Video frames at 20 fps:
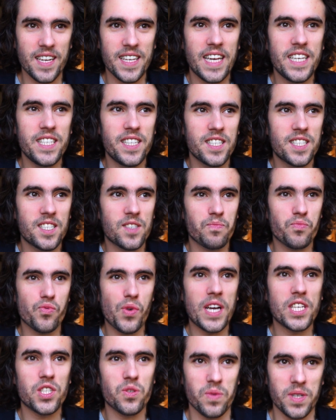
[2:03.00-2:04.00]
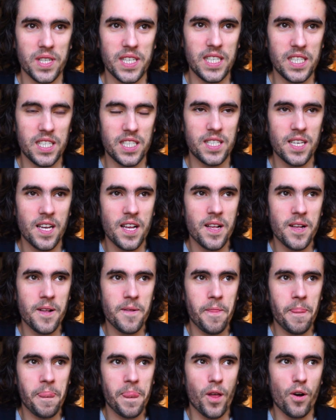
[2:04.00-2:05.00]
latest press release
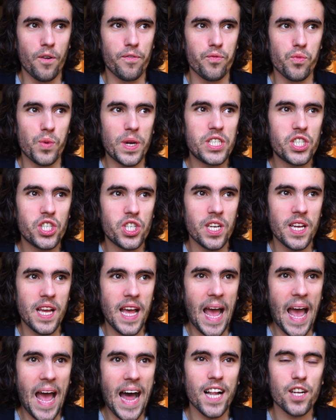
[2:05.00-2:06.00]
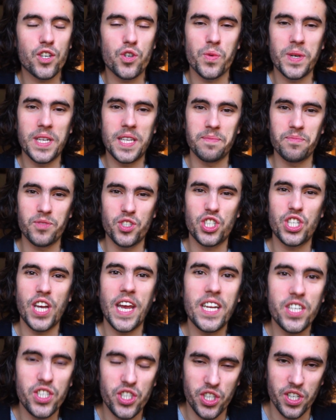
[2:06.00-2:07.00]
of which algorithm
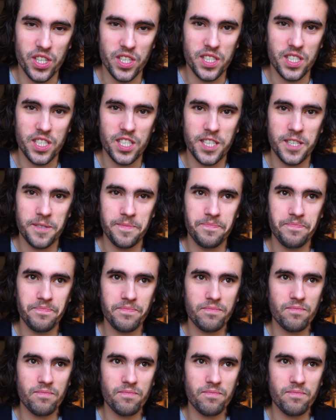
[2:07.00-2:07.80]
changes